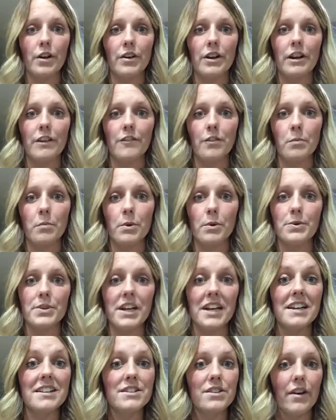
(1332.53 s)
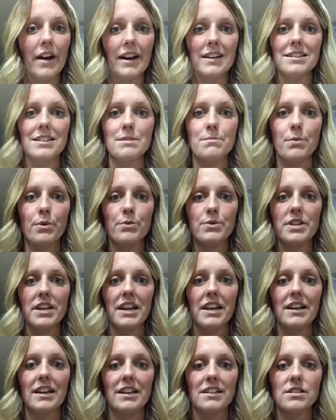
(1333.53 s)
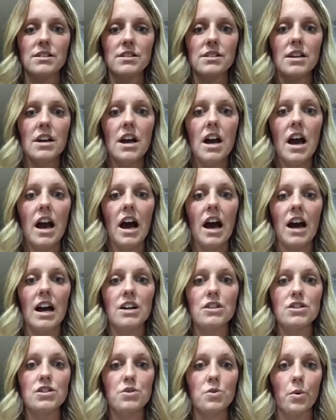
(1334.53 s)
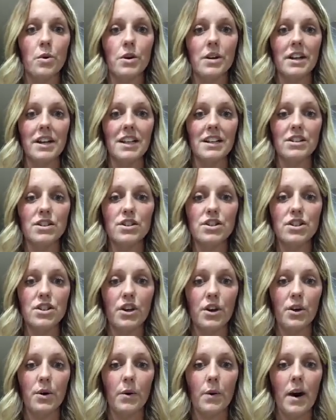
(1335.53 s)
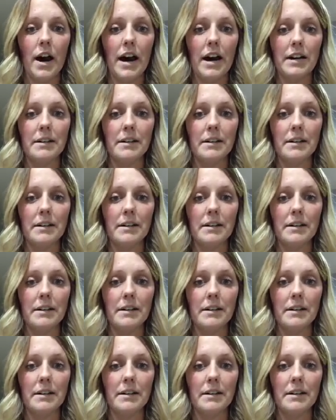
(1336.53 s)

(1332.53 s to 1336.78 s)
you're eating for protein because your excess protein gets stored into